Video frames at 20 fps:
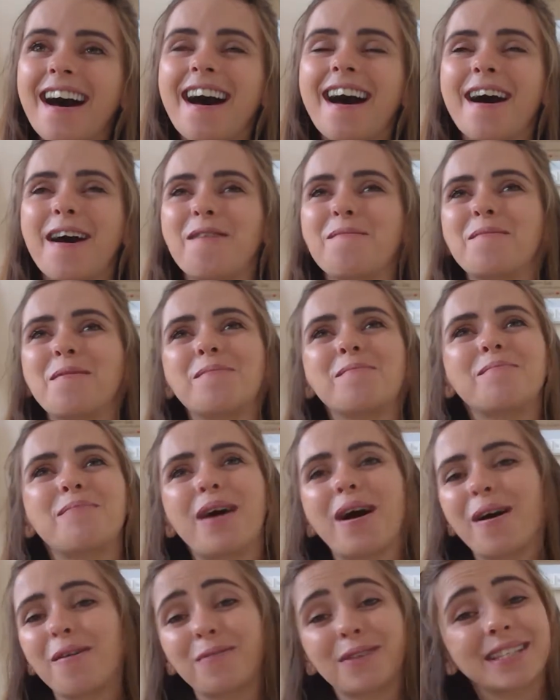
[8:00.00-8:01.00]
um,
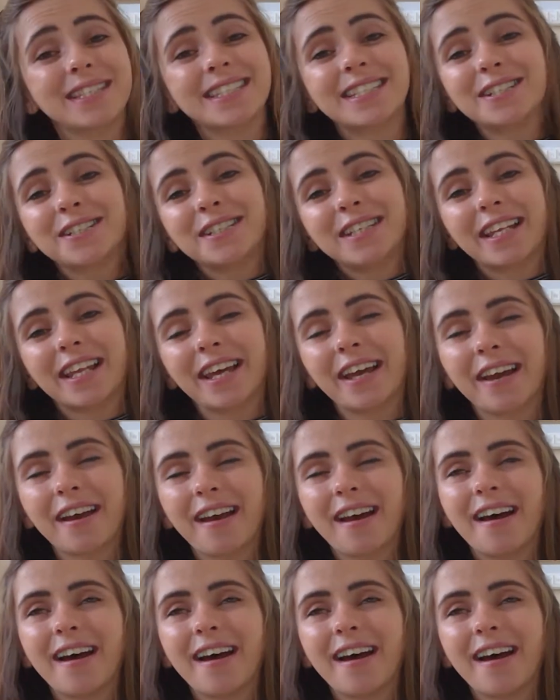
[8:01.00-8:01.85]
but we still did it.